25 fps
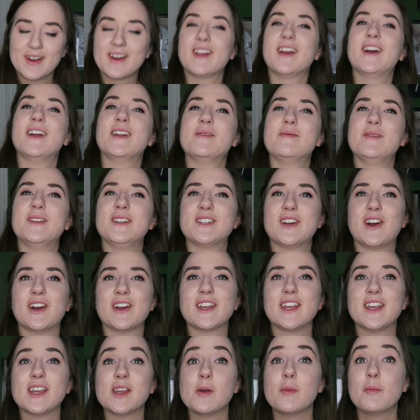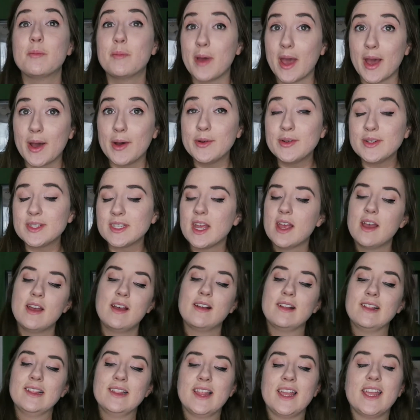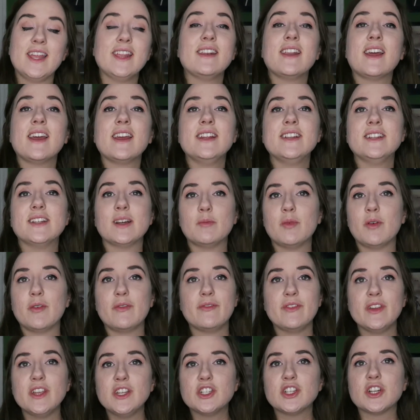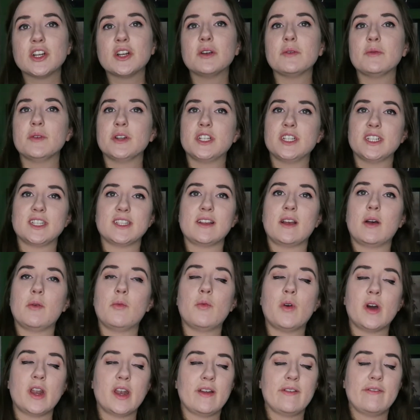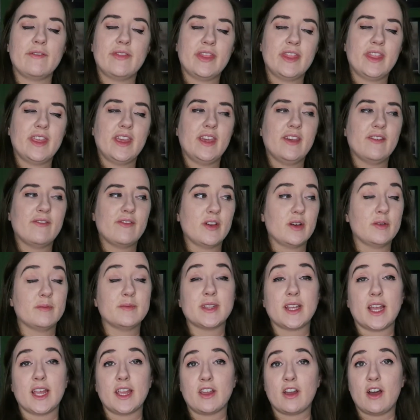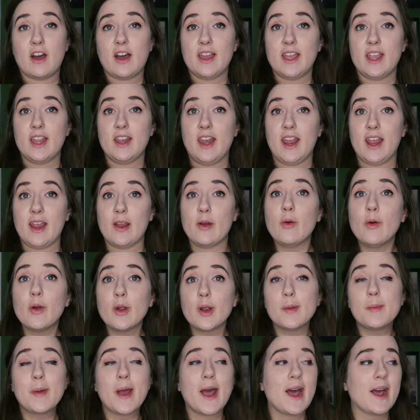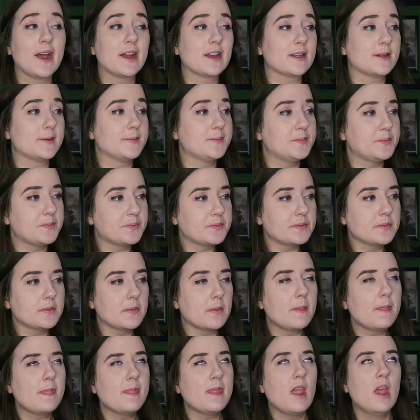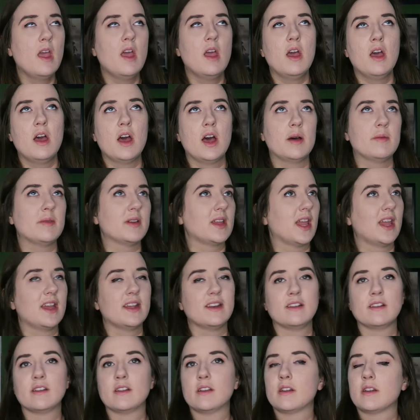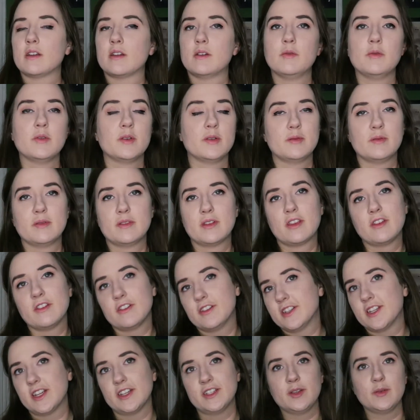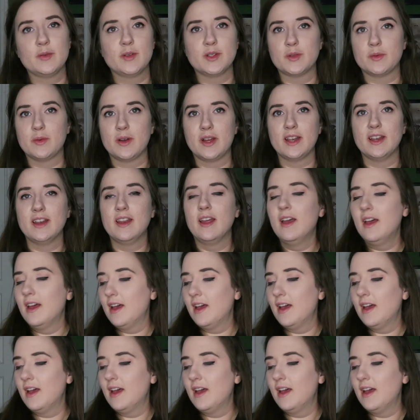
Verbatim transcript: we're going to be talking about Late Night Double Feature, which is one of the films I got in a horror pack. Um, again, what, couldn't tell you which one,